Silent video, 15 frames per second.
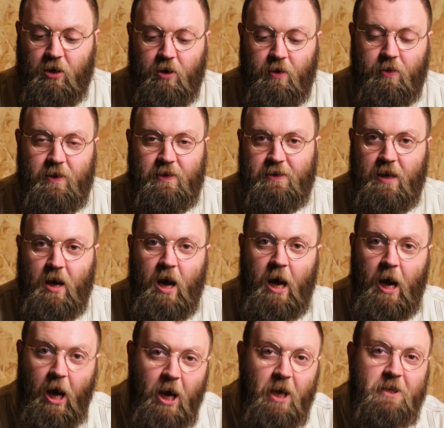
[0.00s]
of things
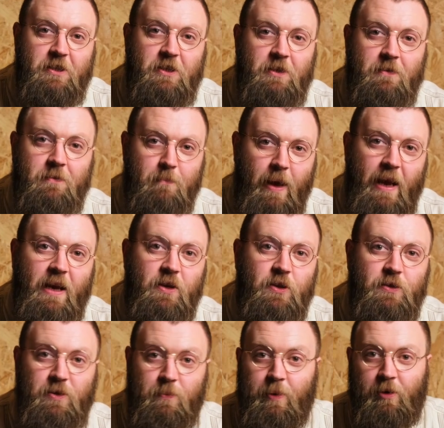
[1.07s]
aren't made
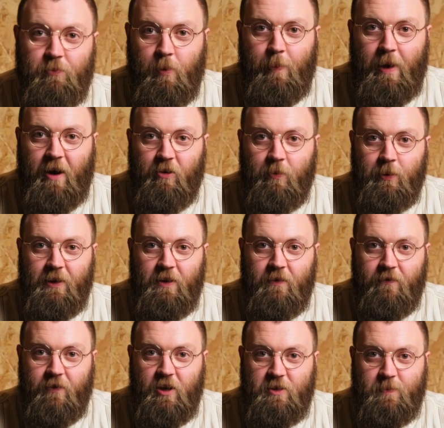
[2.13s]
to be repairable in the
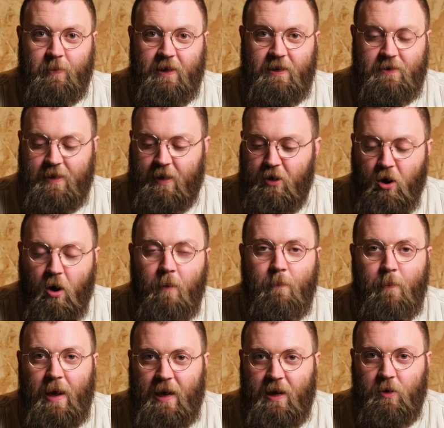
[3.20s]
first place. They're not
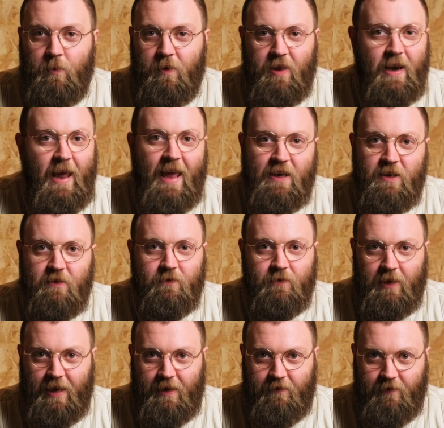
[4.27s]
made with an end of
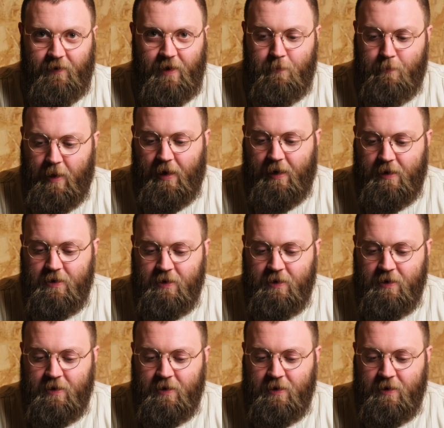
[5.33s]
life in mind.